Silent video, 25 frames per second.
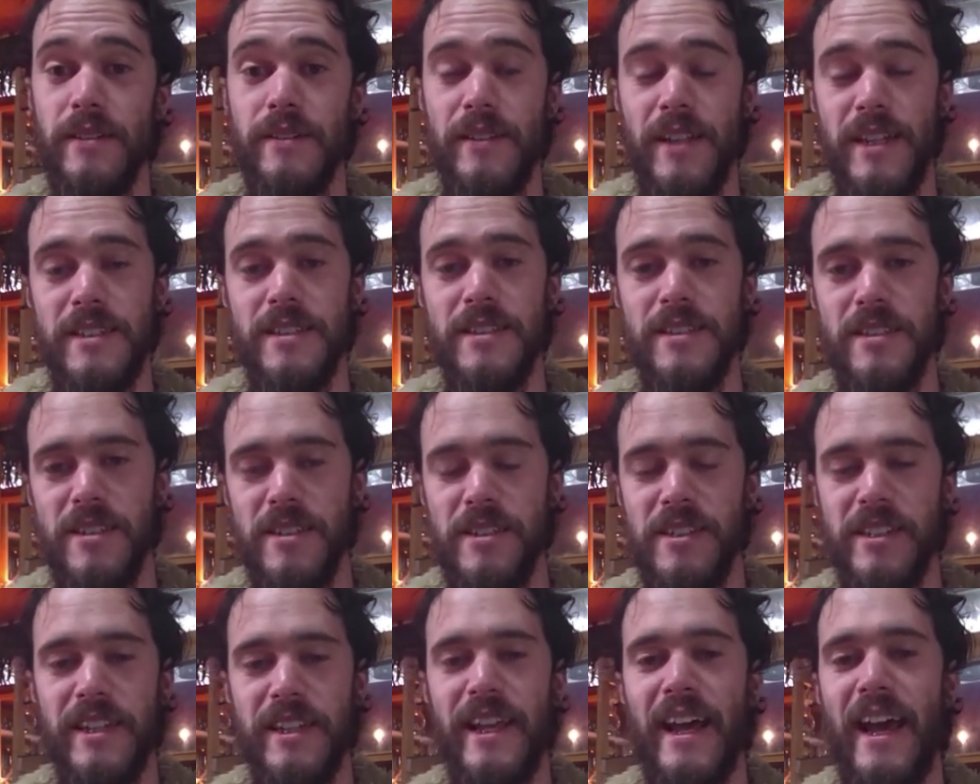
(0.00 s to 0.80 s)
That's
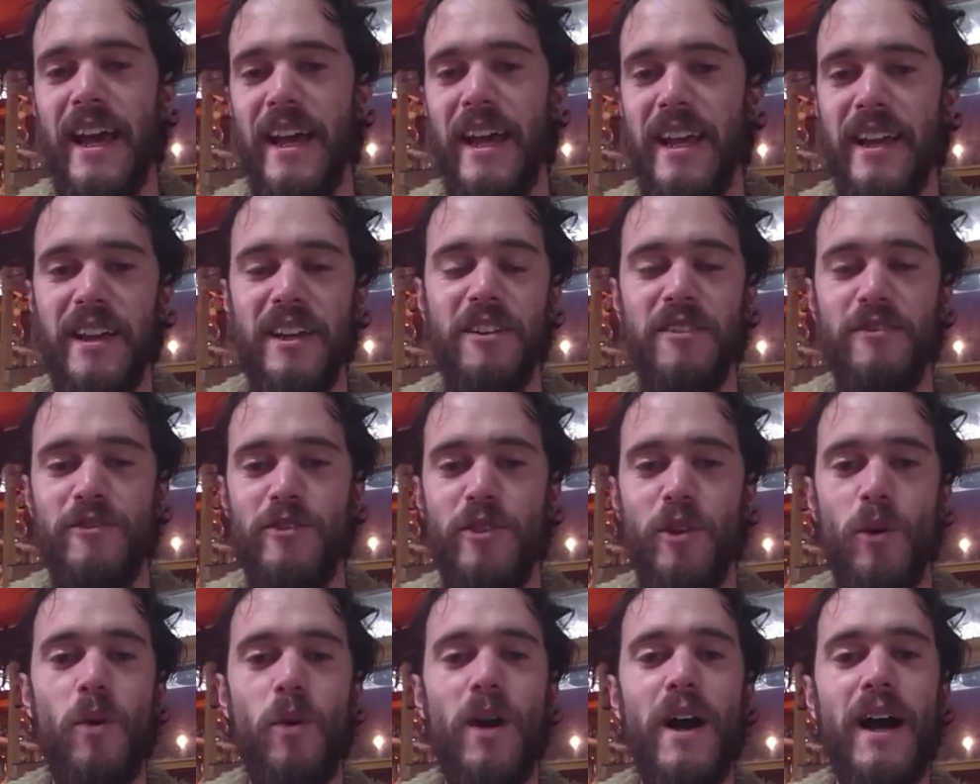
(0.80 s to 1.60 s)
the decaying of
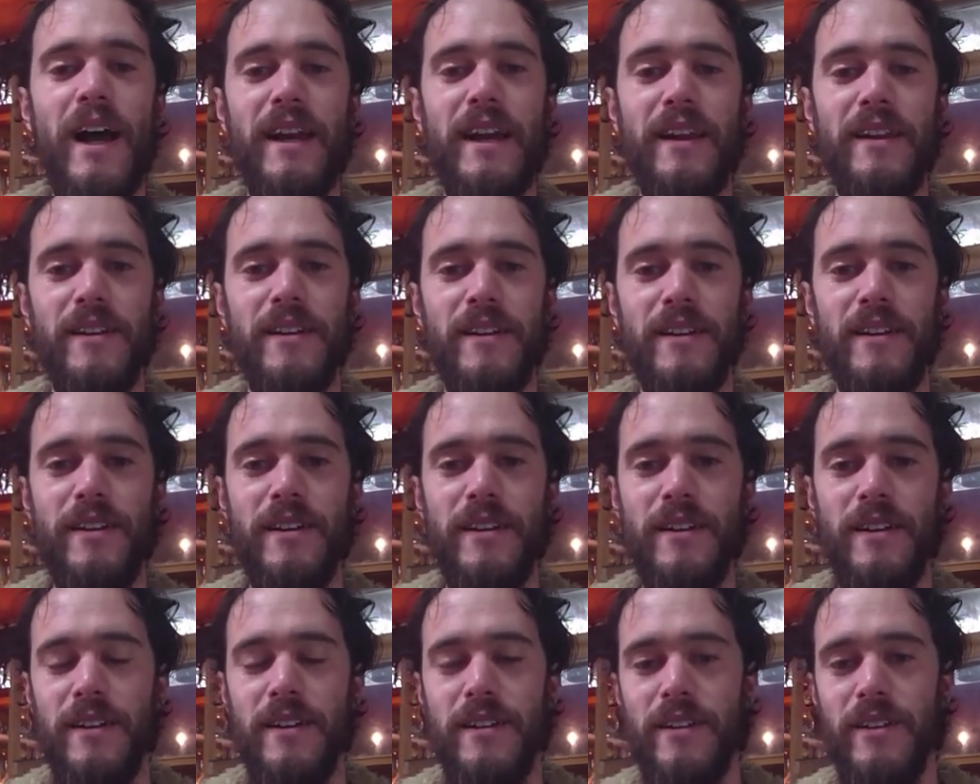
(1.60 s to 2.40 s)
the white.
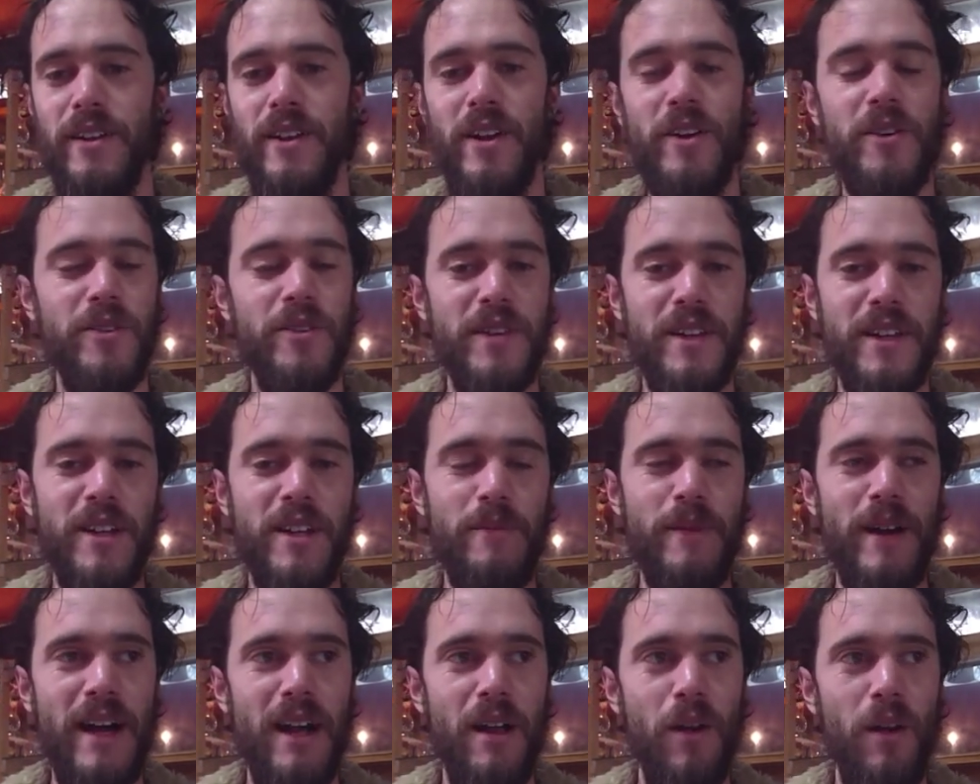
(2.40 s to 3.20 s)
Mm-hmm. You know, think
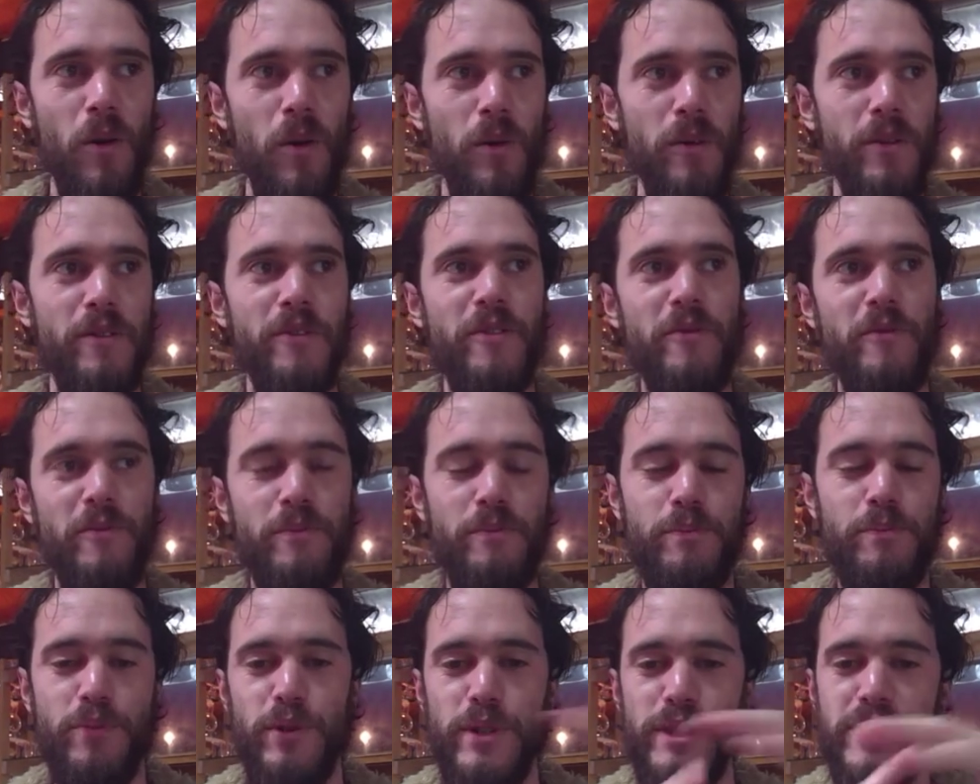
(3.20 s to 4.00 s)
about all the
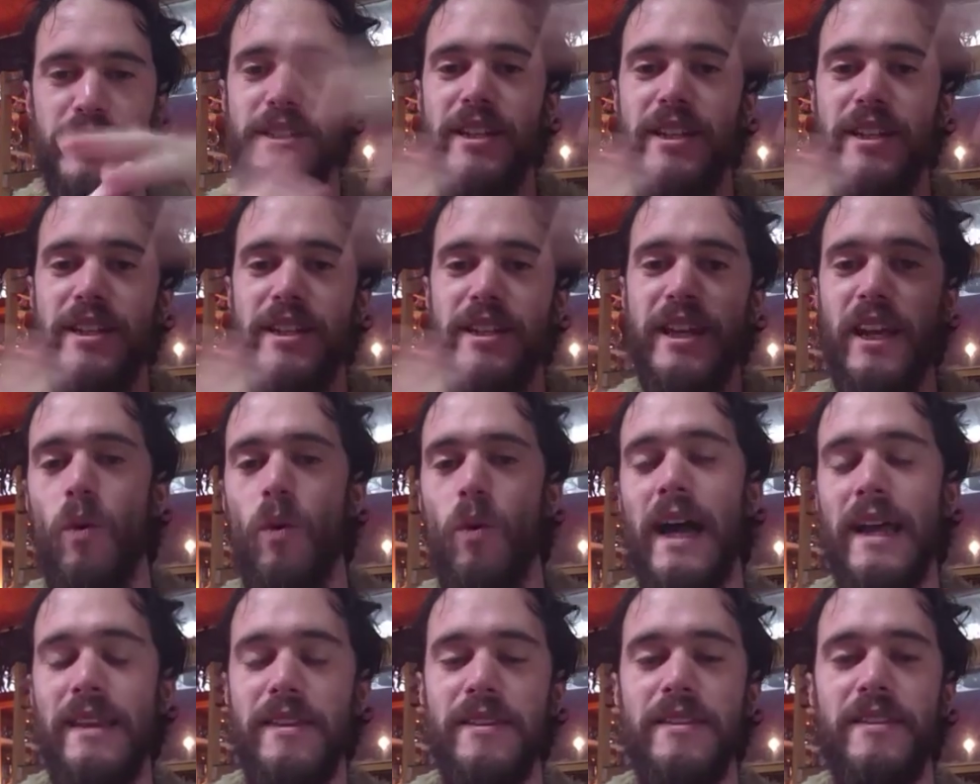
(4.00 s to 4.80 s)

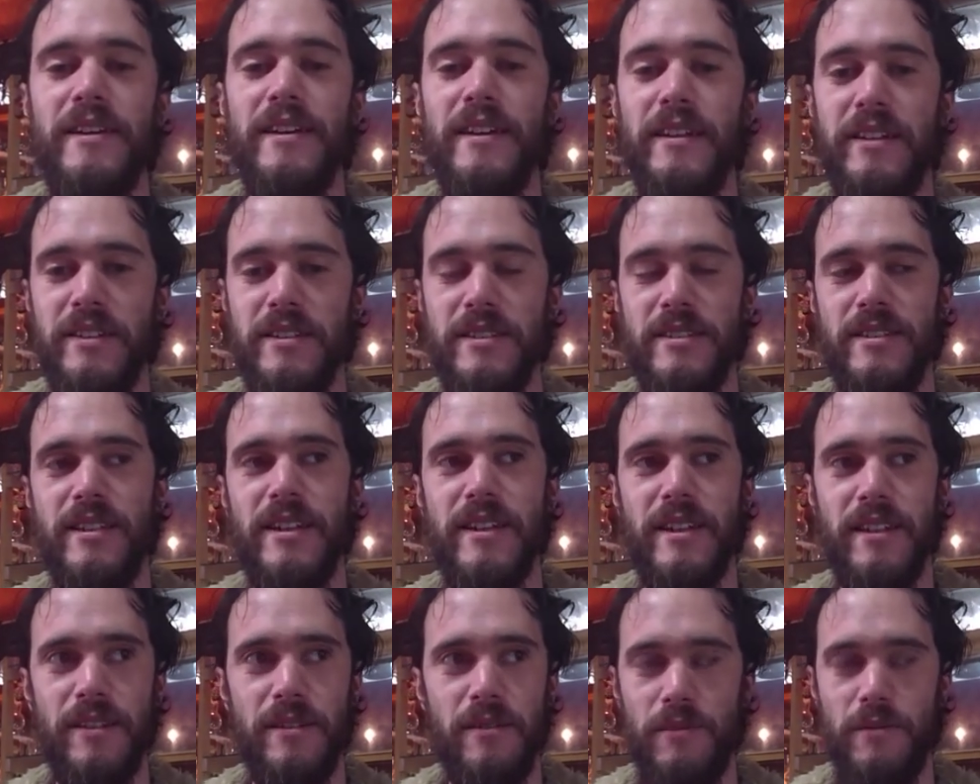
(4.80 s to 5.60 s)
pristine white
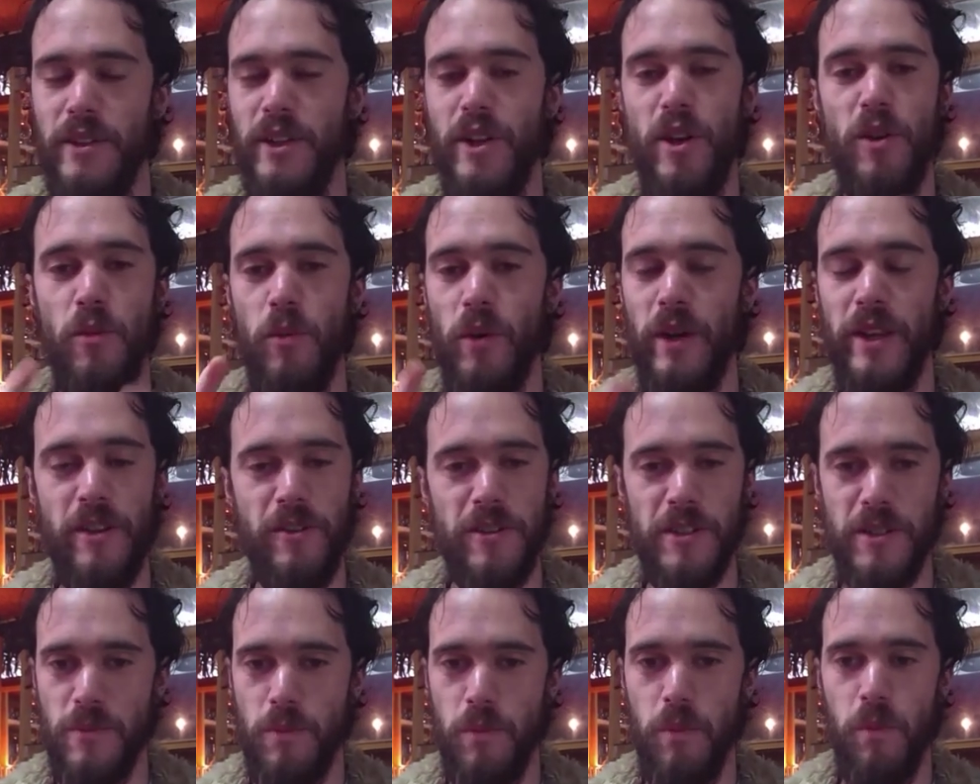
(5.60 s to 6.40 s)
things that, you know,
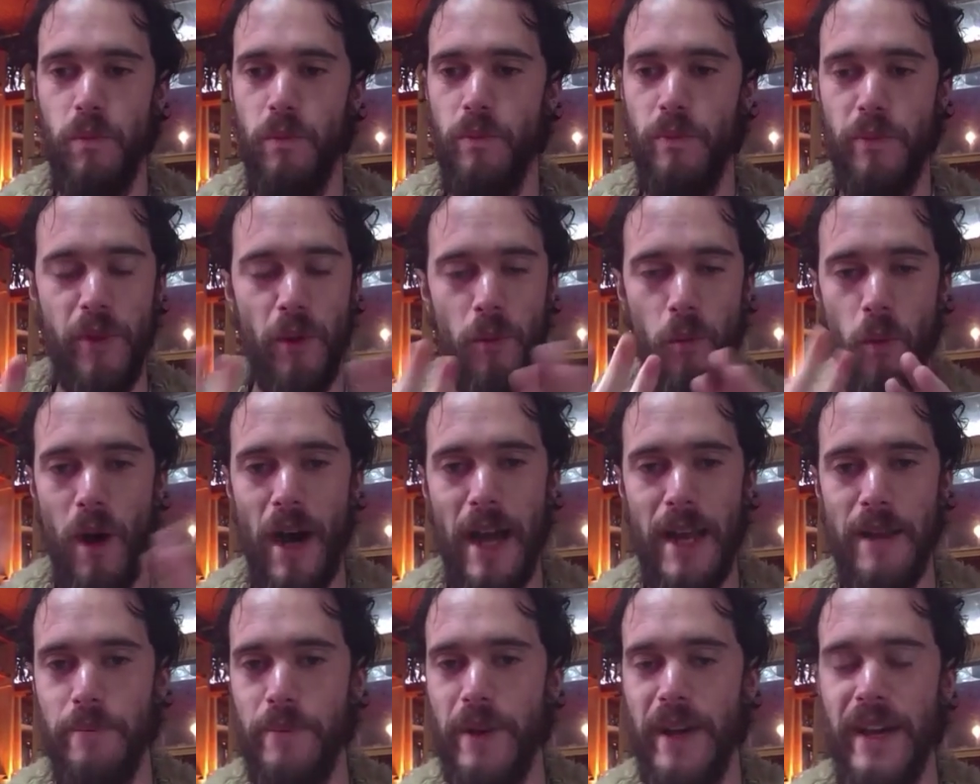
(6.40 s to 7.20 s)
whether it's the
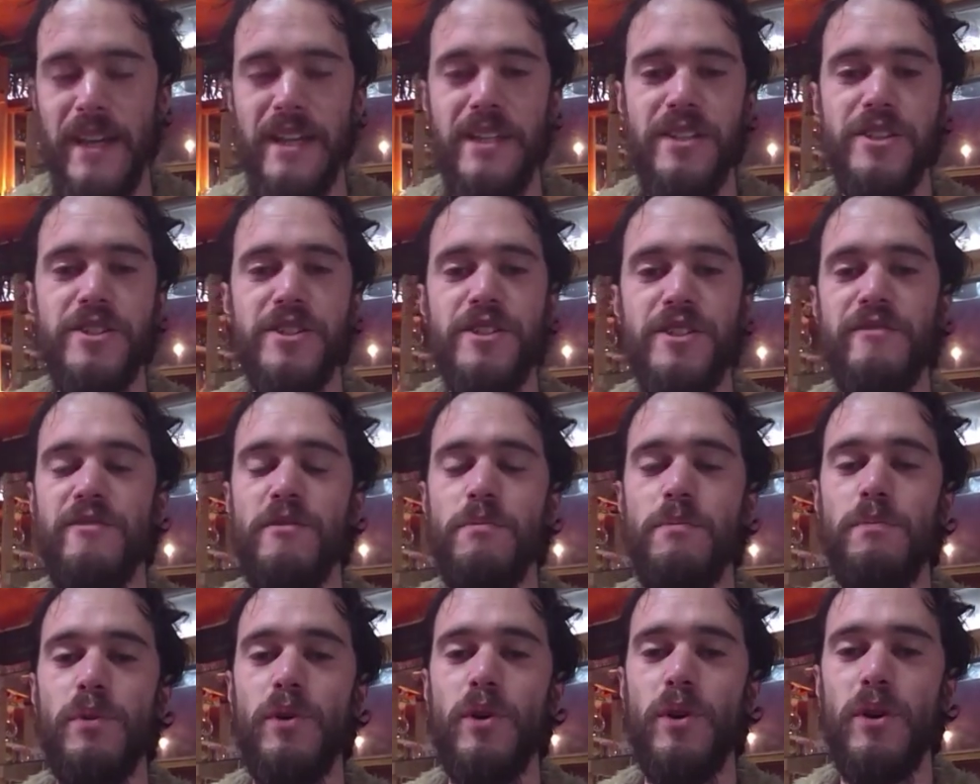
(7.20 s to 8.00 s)
white pages of a
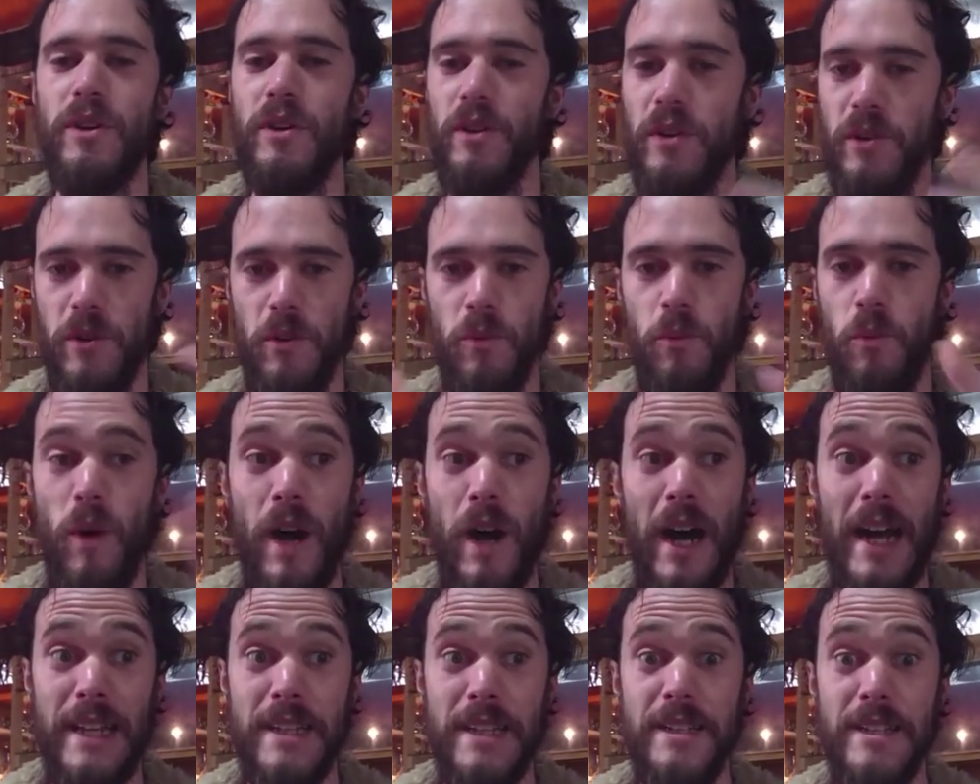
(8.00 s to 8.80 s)
book or
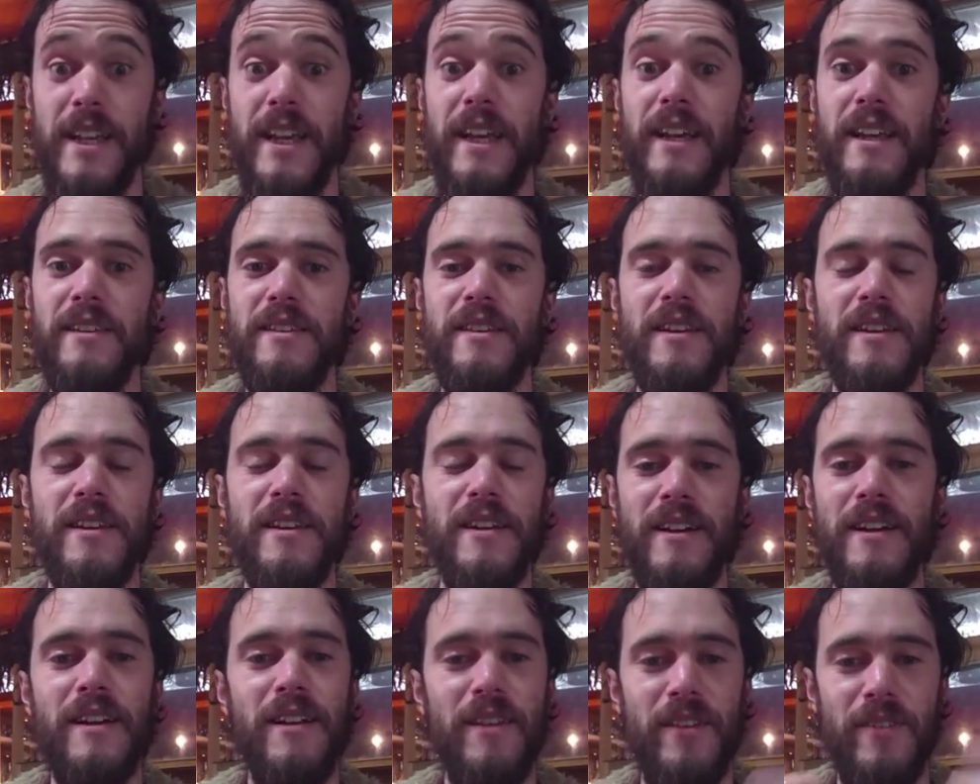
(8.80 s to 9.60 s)
white teeth,
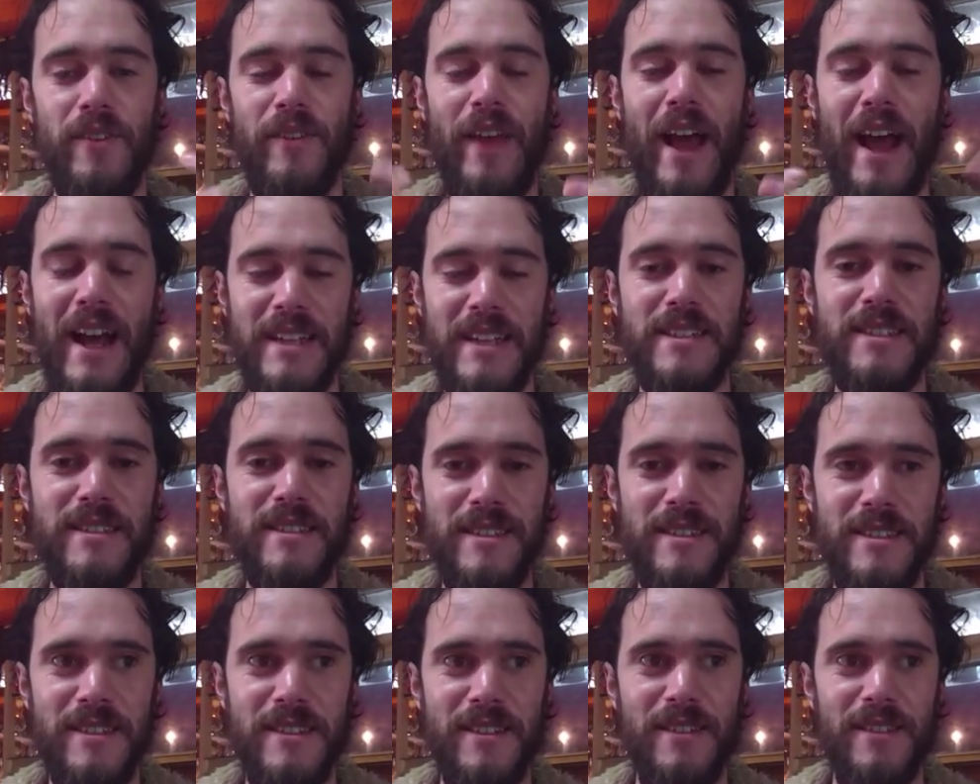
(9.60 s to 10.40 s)

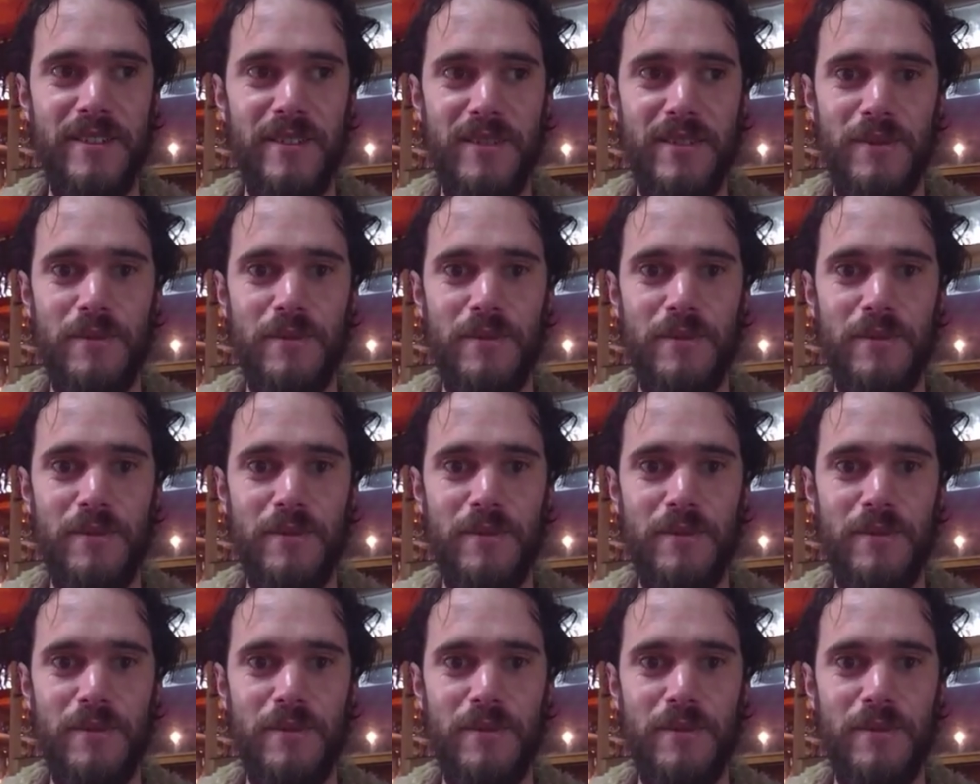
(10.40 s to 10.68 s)
as